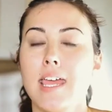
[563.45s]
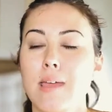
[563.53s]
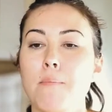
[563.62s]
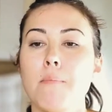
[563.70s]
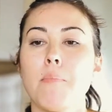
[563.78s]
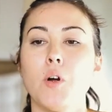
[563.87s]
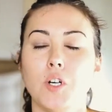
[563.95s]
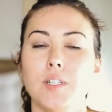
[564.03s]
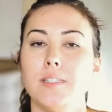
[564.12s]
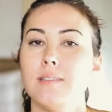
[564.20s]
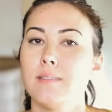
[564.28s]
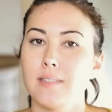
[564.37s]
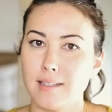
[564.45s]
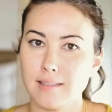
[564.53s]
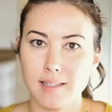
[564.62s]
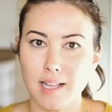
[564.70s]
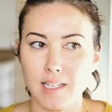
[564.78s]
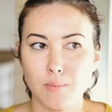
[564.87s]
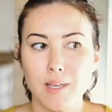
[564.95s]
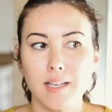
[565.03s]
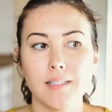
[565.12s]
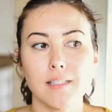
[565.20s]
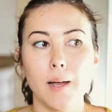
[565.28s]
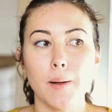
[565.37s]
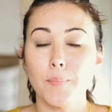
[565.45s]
in-person science class because